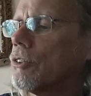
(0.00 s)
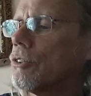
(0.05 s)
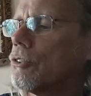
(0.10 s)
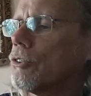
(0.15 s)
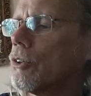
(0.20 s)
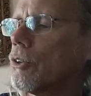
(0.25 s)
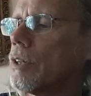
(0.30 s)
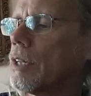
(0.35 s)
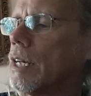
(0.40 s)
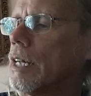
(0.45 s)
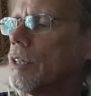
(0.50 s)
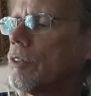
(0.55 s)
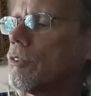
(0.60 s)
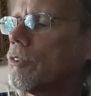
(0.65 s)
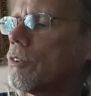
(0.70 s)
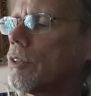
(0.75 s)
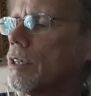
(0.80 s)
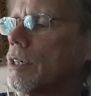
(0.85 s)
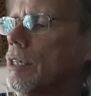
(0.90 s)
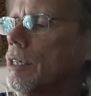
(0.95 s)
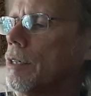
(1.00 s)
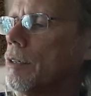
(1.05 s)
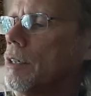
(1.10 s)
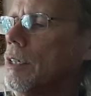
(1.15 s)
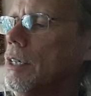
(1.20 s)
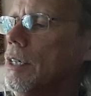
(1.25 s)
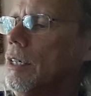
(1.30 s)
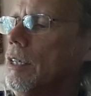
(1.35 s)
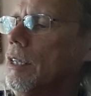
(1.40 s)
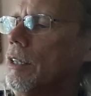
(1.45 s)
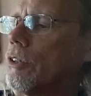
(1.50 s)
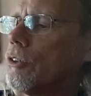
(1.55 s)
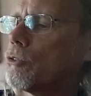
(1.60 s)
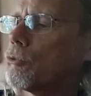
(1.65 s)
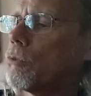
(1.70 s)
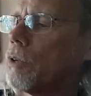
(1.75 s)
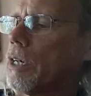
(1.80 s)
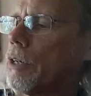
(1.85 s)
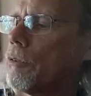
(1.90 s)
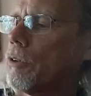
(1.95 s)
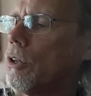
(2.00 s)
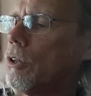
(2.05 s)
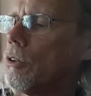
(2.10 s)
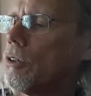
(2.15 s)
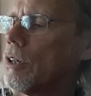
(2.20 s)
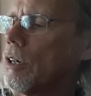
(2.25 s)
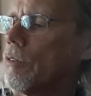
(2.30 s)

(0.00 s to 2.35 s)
So that's the square root